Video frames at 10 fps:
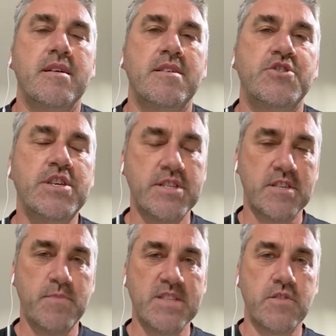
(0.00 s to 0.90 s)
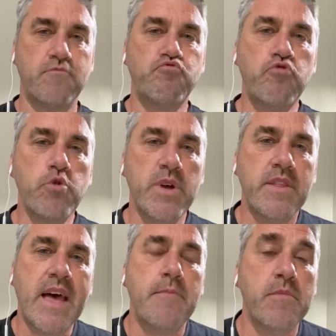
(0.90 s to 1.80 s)
Jesus must have ruined
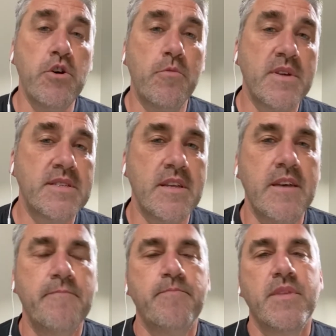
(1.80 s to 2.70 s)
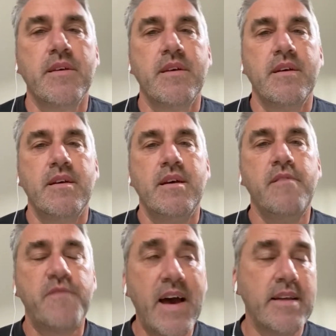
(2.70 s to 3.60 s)
that meal, mustn't he? In
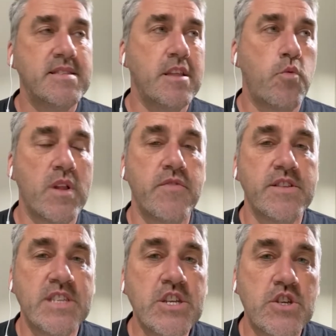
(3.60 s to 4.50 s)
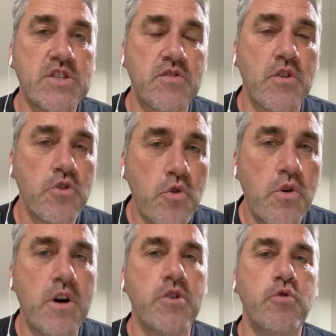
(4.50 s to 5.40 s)
fact, one of the teachers of the
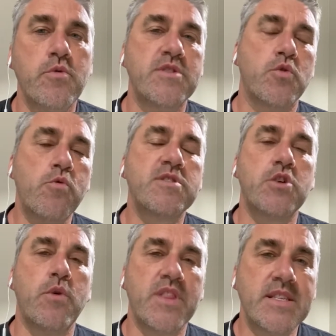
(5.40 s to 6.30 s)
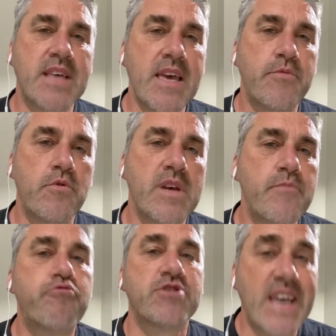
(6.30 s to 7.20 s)
law who was also at the table, he
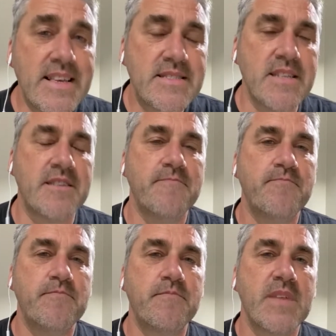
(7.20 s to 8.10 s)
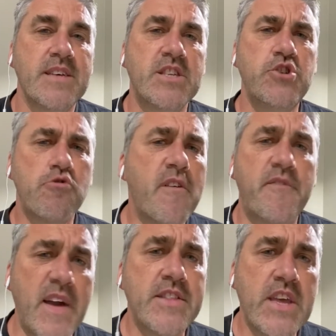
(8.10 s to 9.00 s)
protested. He said, you're
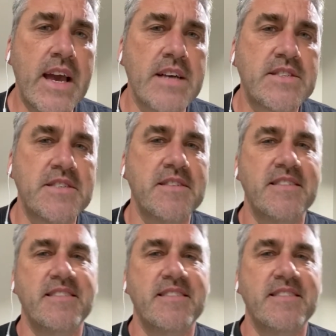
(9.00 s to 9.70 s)
offending us.